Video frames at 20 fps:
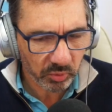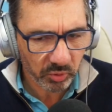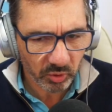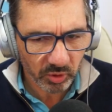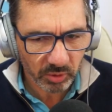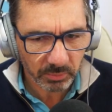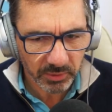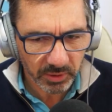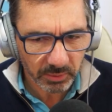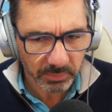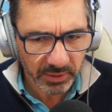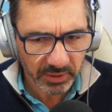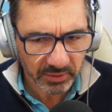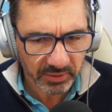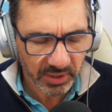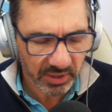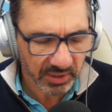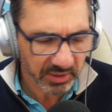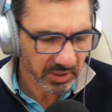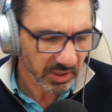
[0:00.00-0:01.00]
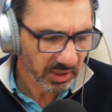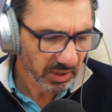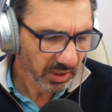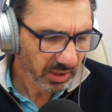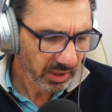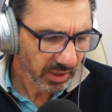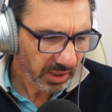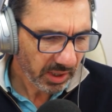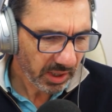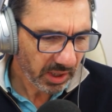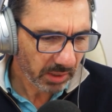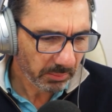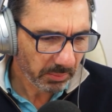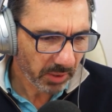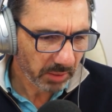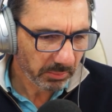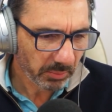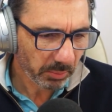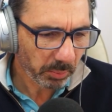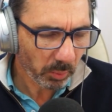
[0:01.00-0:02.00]
talk a bit about that in a
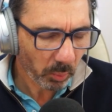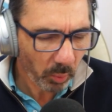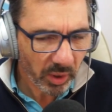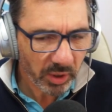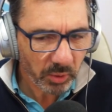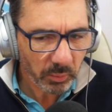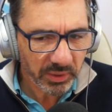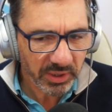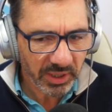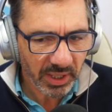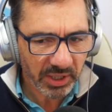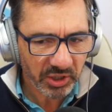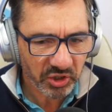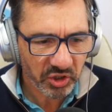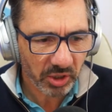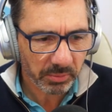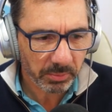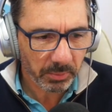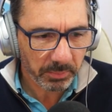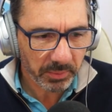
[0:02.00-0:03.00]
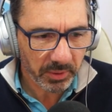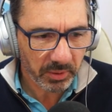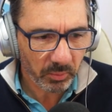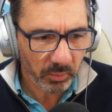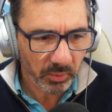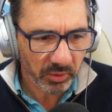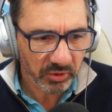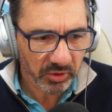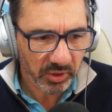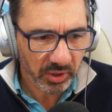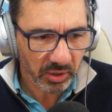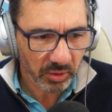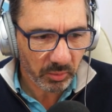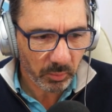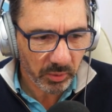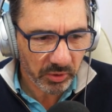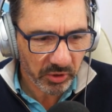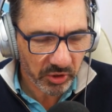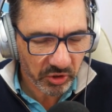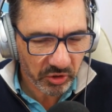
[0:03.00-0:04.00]
moment. But why don't we catch up a bit with uh,
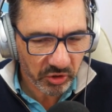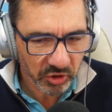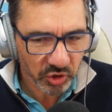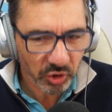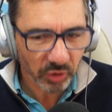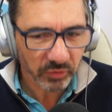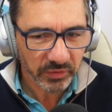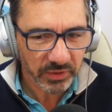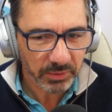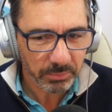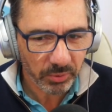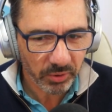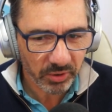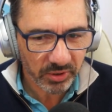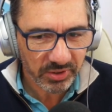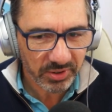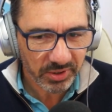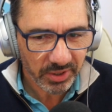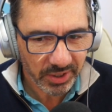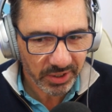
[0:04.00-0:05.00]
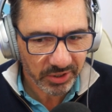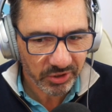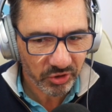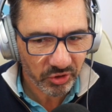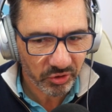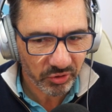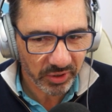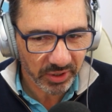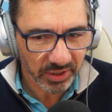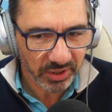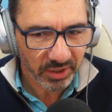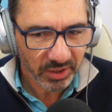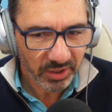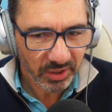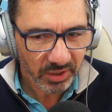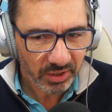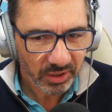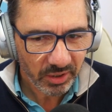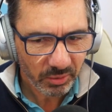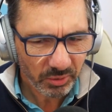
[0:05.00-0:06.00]
with the Joffe books history,
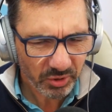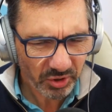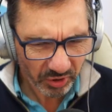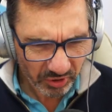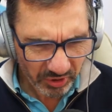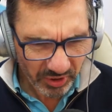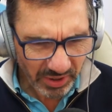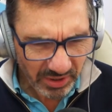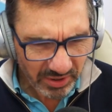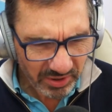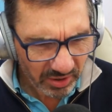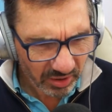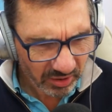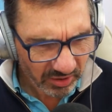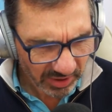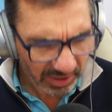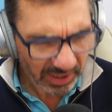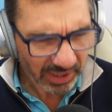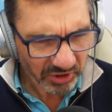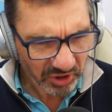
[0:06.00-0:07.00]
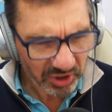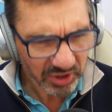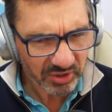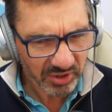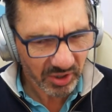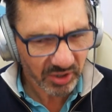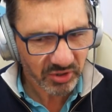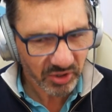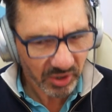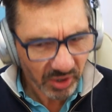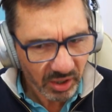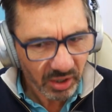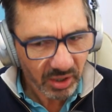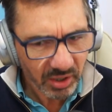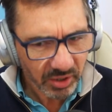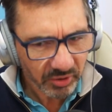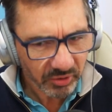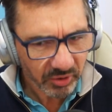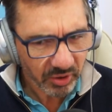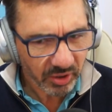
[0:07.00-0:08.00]
which I think starts actually starts
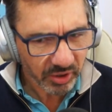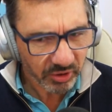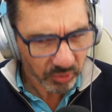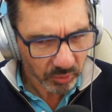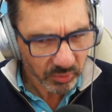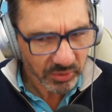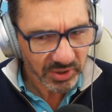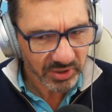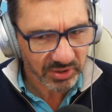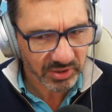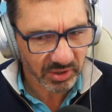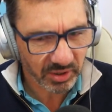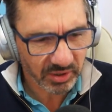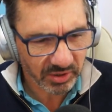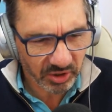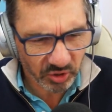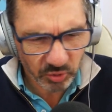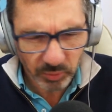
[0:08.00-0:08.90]
earlier than I thought it started,